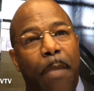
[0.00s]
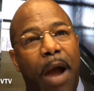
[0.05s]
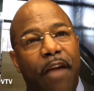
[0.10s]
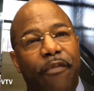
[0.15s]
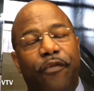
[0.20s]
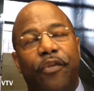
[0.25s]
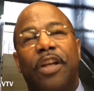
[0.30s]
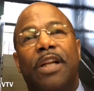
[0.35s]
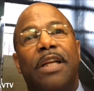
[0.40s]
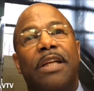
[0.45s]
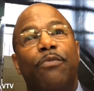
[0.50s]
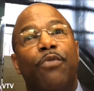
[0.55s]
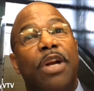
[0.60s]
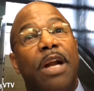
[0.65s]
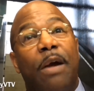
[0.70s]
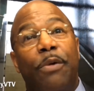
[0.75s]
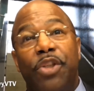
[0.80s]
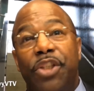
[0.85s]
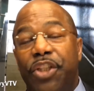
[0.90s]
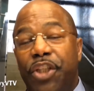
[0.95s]
My feeling
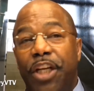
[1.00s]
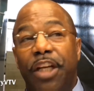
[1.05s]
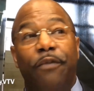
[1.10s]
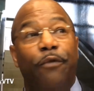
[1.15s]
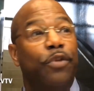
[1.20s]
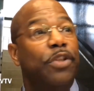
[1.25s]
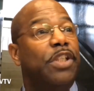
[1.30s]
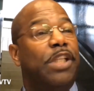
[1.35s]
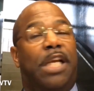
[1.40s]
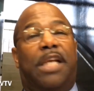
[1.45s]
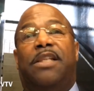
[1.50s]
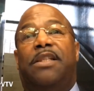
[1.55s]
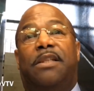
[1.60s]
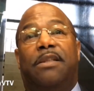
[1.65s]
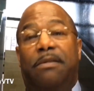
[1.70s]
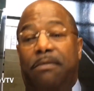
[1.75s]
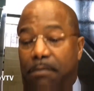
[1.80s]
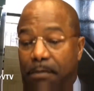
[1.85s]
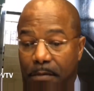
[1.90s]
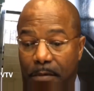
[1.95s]
when I was chief was
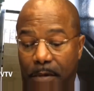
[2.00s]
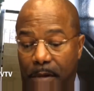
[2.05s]
this.